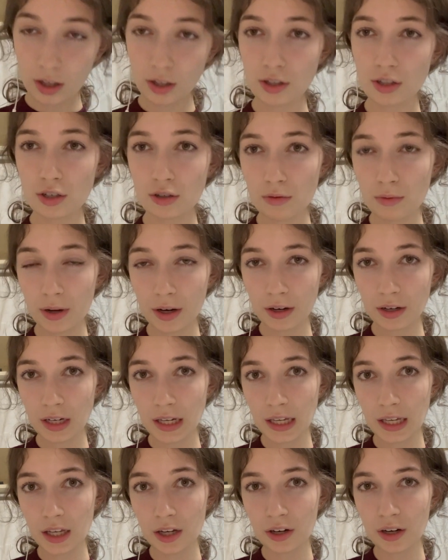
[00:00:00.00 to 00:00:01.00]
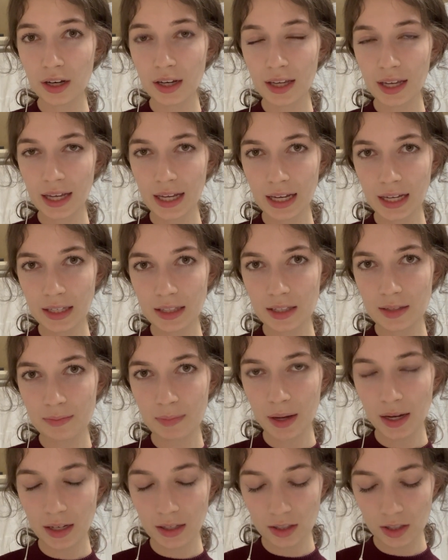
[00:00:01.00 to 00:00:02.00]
do you wear any hearing aids by